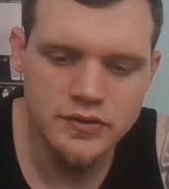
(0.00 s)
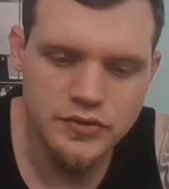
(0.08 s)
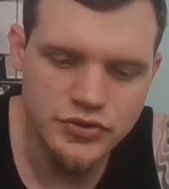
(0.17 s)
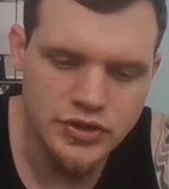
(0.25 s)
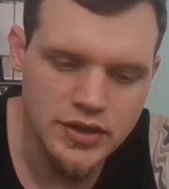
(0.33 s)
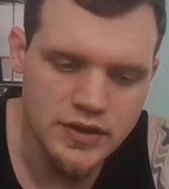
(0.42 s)

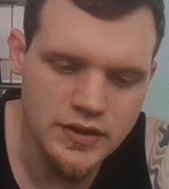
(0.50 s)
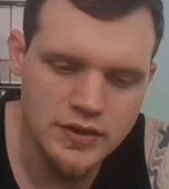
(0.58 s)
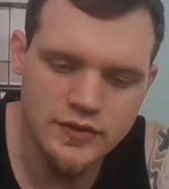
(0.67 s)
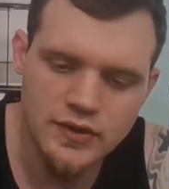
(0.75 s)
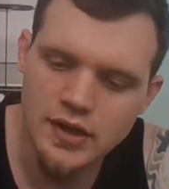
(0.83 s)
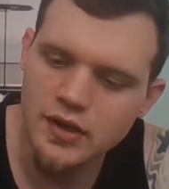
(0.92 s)
Check
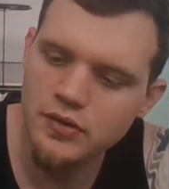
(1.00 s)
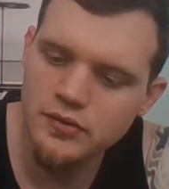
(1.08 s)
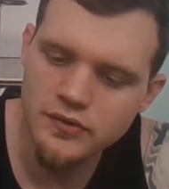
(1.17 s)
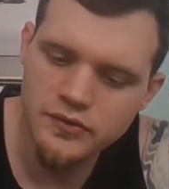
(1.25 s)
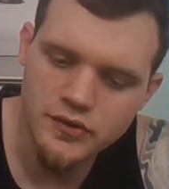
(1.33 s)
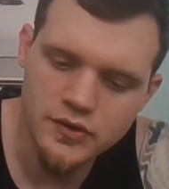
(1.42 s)
this out.
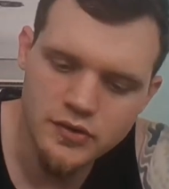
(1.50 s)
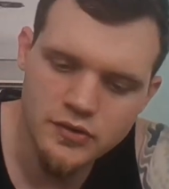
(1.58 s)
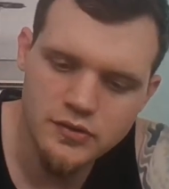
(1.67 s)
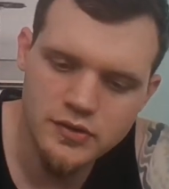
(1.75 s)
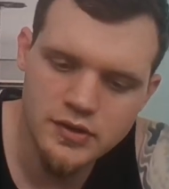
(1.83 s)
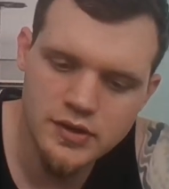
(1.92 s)
So
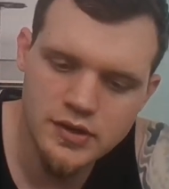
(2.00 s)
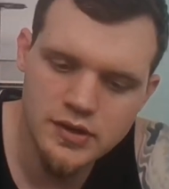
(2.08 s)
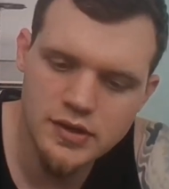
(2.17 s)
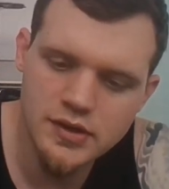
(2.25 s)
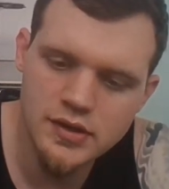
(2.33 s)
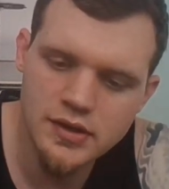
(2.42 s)

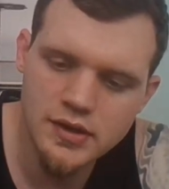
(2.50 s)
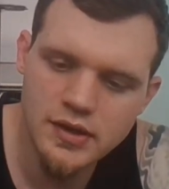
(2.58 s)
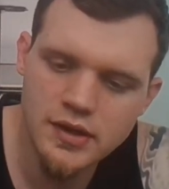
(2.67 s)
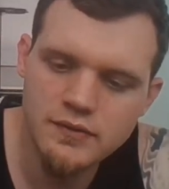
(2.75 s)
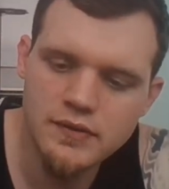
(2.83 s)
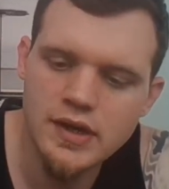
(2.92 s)
I
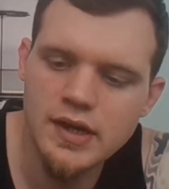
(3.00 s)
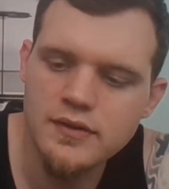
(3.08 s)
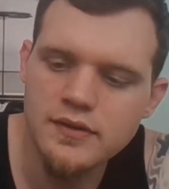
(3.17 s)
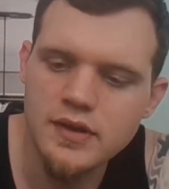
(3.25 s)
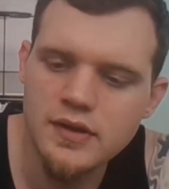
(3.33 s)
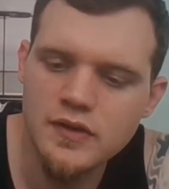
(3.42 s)
have not
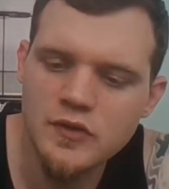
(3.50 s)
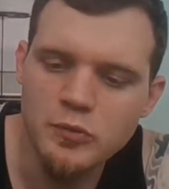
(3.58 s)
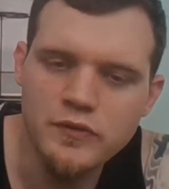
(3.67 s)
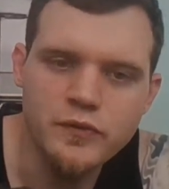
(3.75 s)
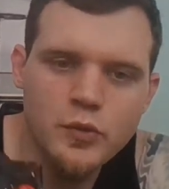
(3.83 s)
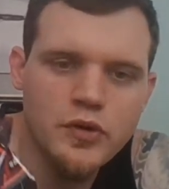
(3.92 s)
seen this
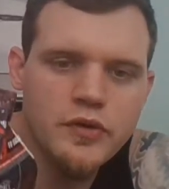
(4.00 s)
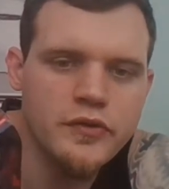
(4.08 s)
before,